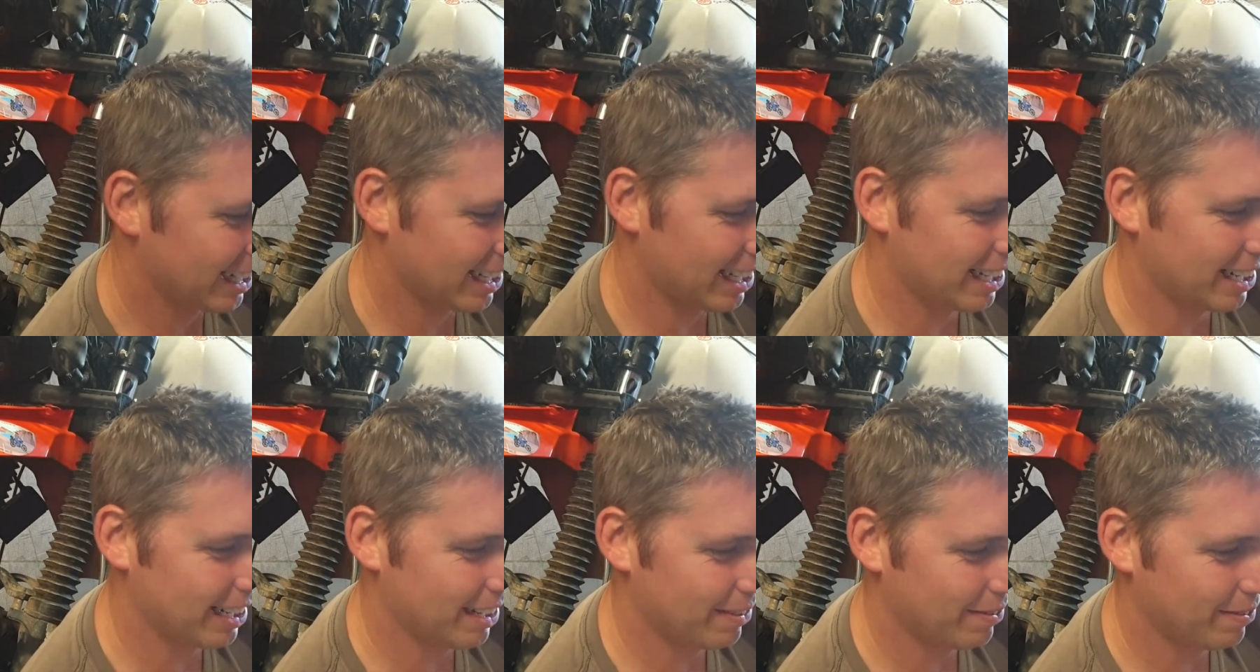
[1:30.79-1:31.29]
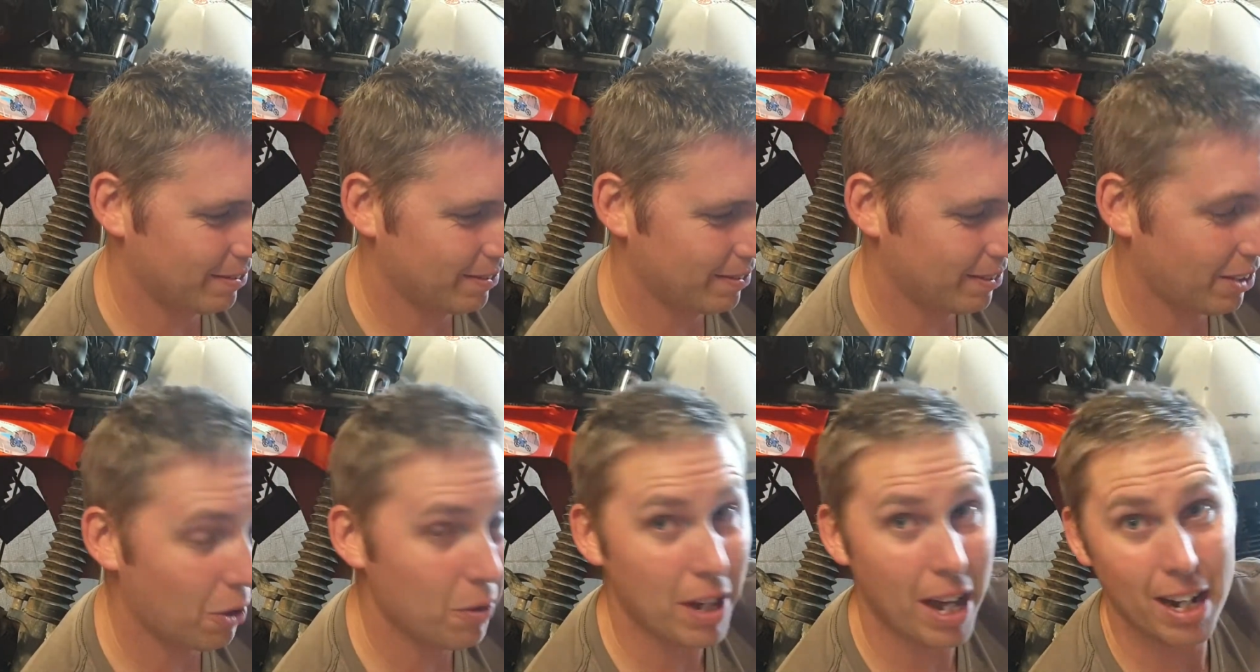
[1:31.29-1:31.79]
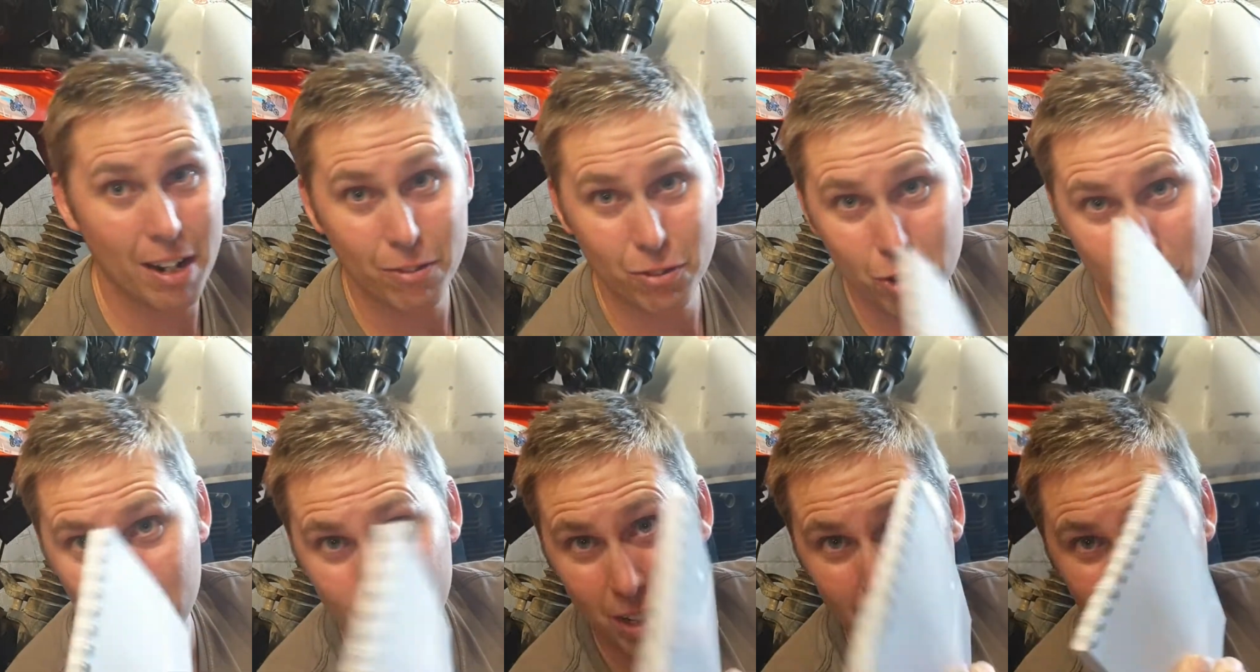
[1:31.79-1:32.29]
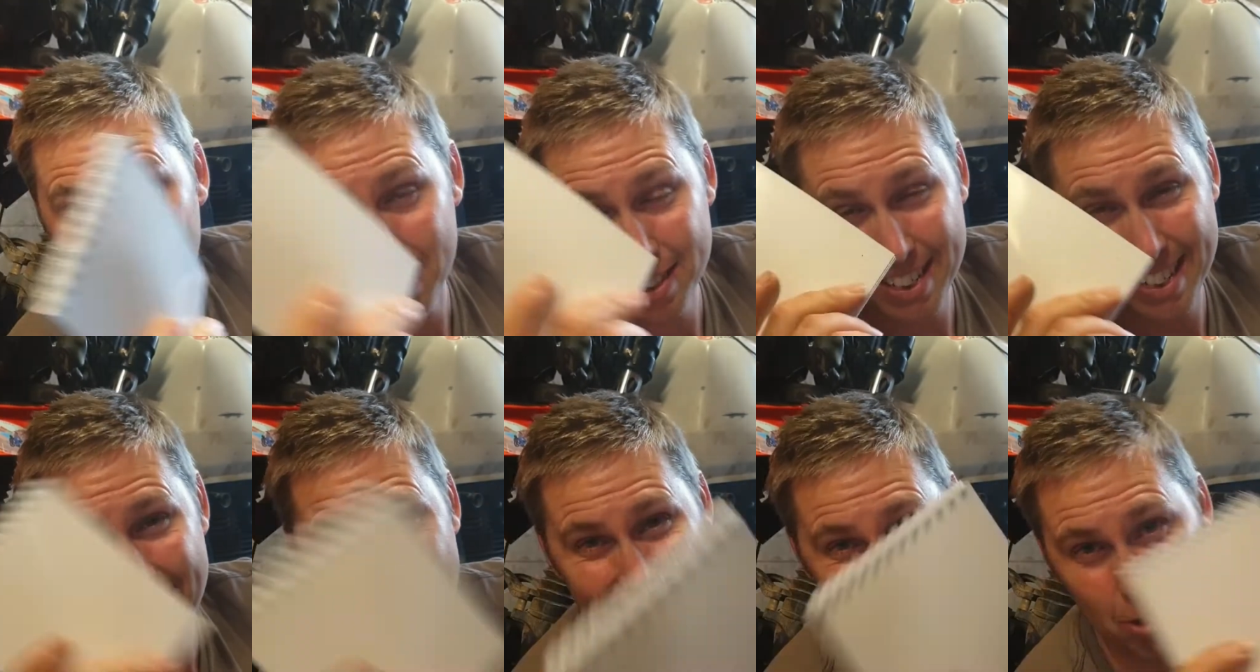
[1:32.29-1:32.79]
Oh yeah, and I've just
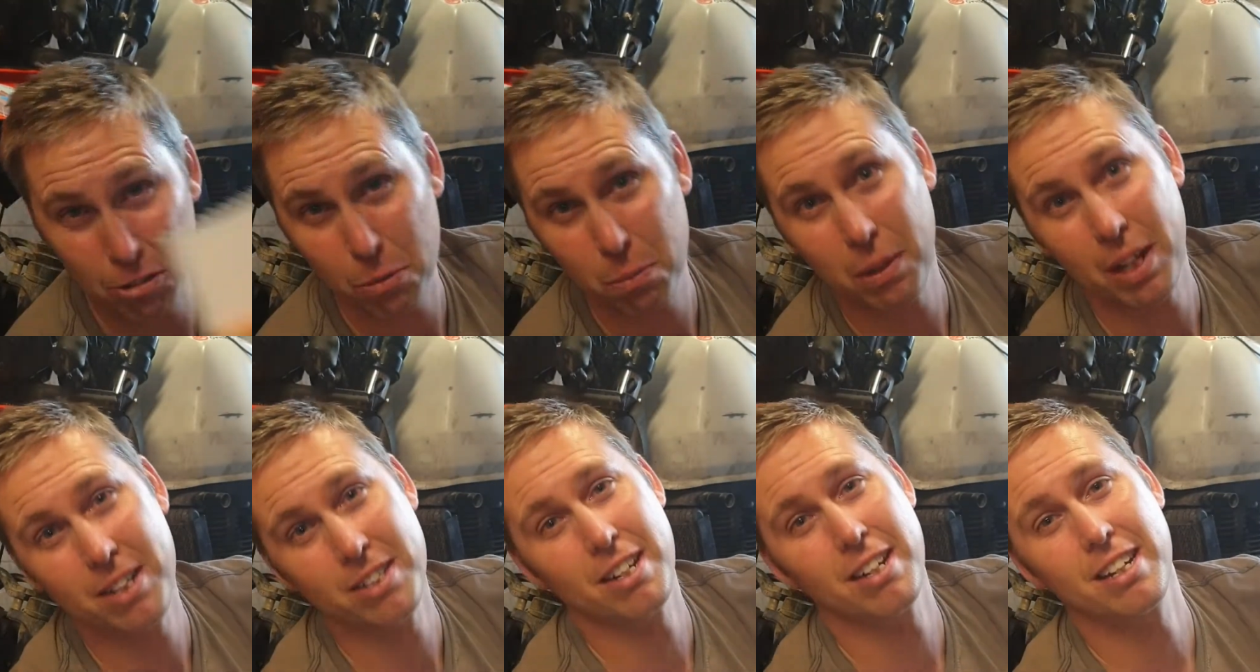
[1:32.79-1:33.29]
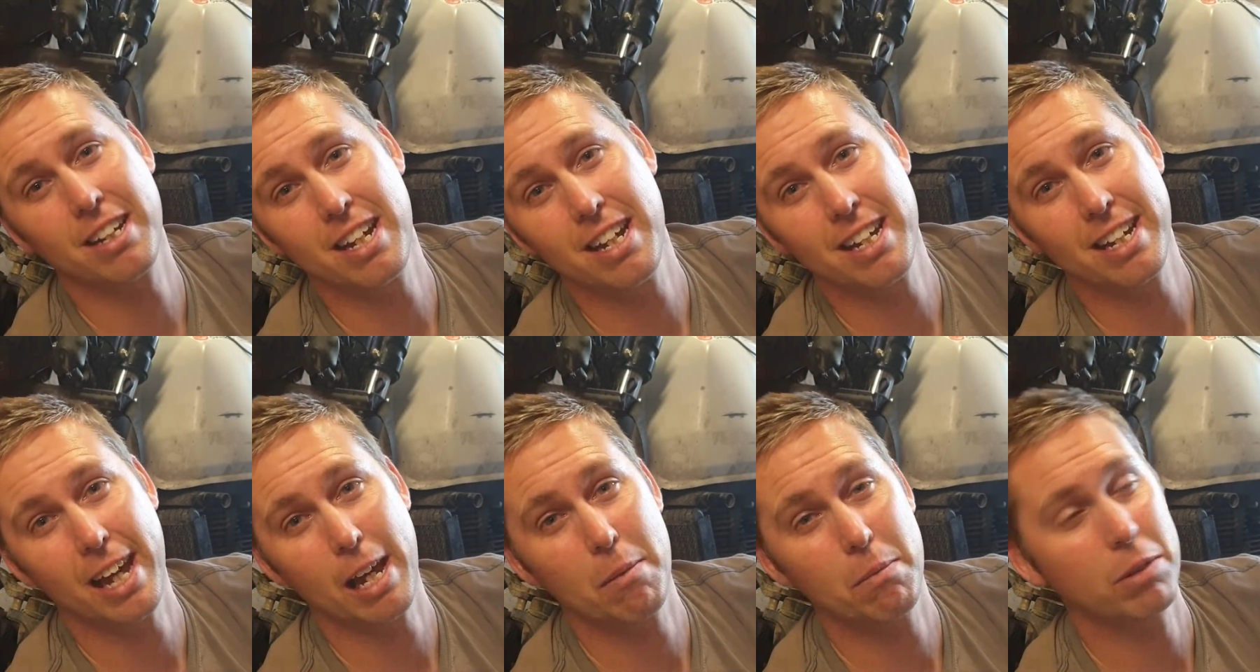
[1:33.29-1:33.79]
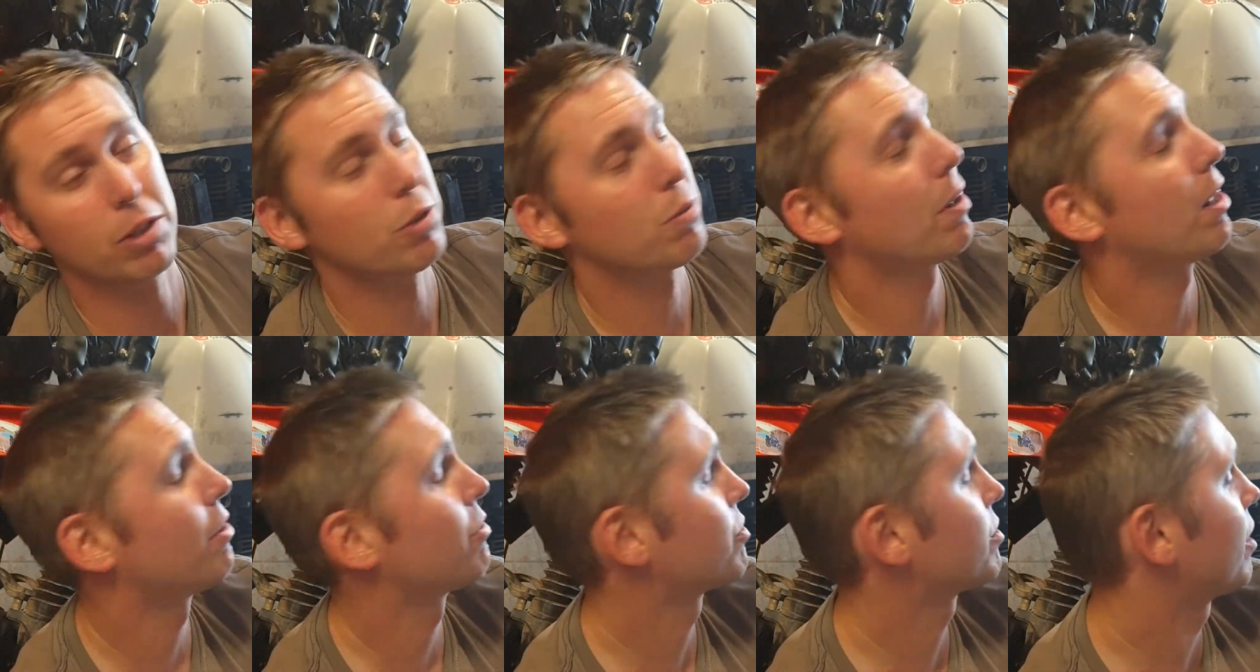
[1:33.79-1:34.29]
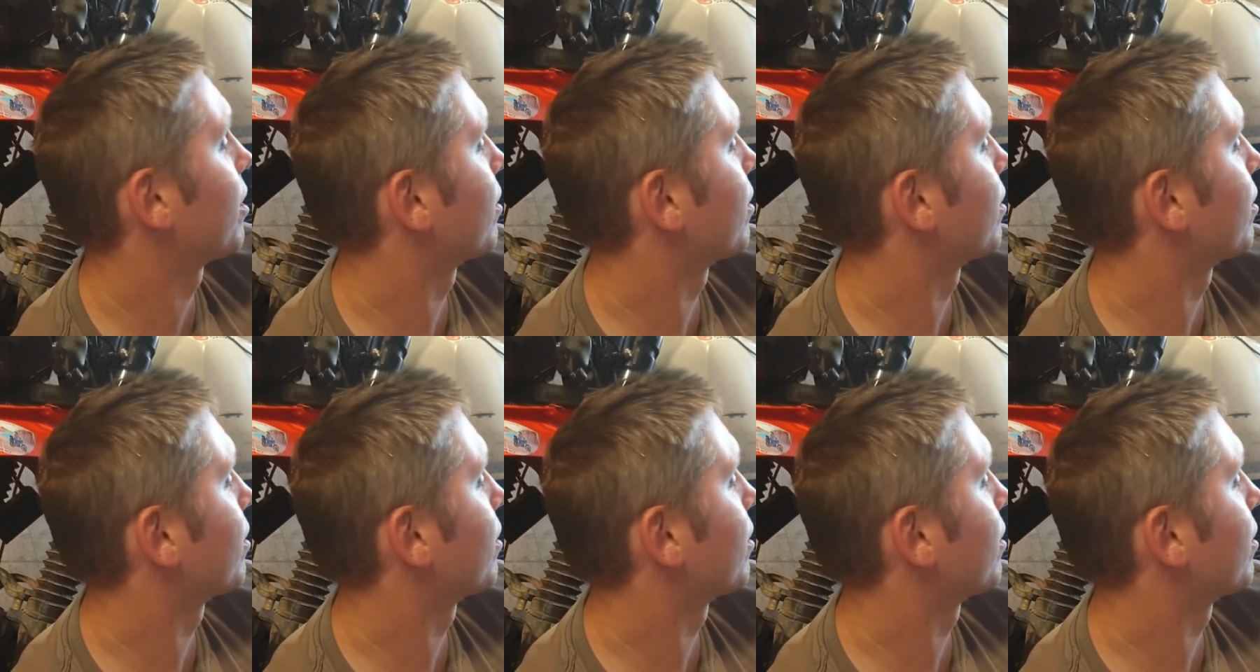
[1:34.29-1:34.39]
realised I need to replace that gear cable as well.